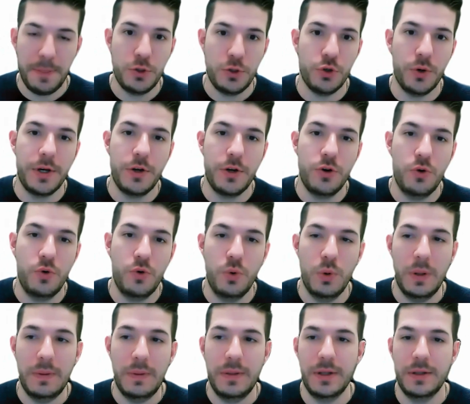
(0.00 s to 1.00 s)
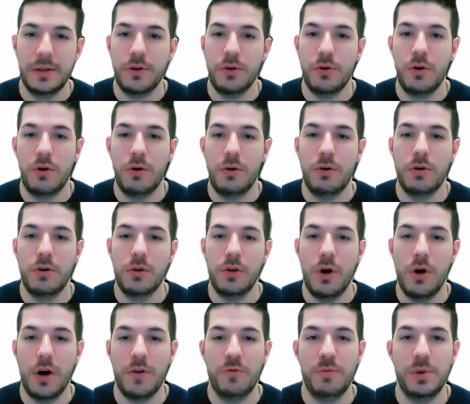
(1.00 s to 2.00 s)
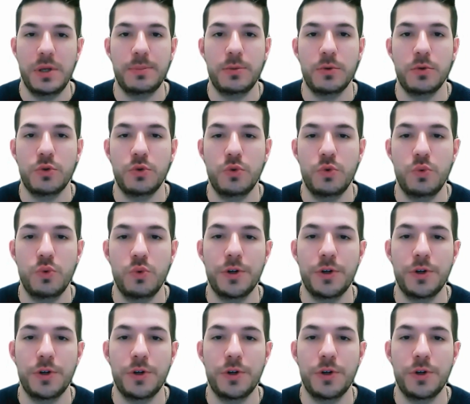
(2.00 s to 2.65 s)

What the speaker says: So I know that there are a lot of people who